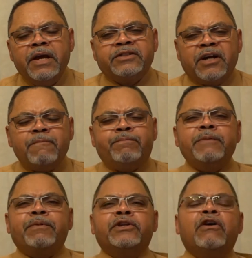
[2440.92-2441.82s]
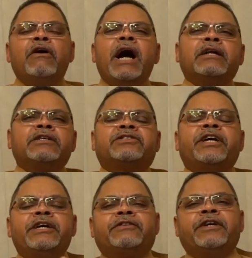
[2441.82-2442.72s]
Some people know how to
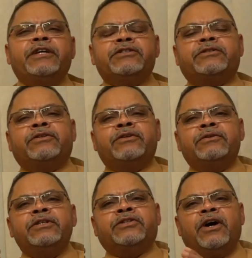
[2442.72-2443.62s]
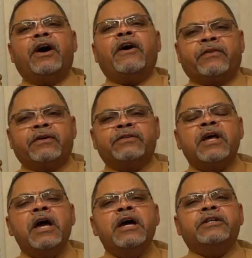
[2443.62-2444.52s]
say things to others
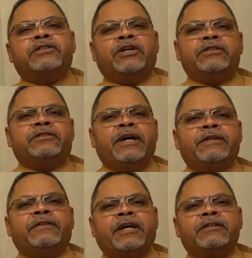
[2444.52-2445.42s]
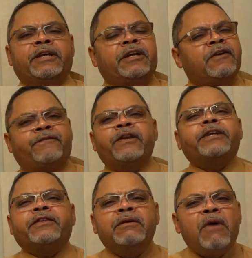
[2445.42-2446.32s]
that
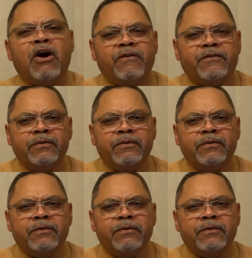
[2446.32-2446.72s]
afflict them off.